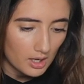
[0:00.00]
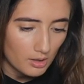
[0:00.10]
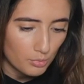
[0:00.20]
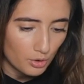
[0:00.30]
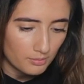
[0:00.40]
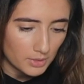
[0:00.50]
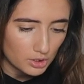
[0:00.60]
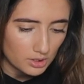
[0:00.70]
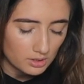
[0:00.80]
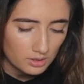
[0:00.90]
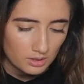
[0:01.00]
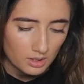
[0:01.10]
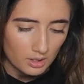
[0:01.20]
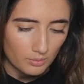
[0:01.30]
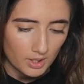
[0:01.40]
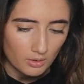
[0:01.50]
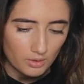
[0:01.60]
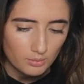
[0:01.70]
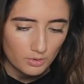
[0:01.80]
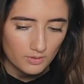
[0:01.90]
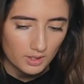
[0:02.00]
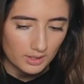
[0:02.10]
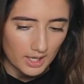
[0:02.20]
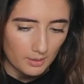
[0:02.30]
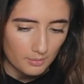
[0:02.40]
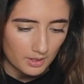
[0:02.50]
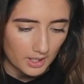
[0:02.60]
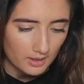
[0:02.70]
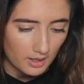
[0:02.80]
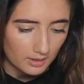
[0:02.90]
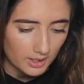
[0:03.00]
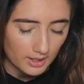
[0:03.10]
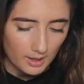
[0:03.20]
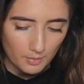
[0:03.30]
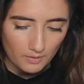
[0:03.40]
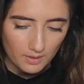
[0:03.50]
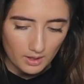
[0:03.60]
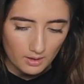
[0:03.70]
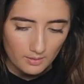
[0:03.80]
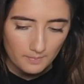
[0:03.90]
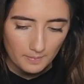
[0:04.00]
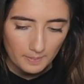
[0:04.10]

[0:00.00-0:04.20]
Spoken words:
abort mission and we're going to move the lamp, like the ugly lamp over there,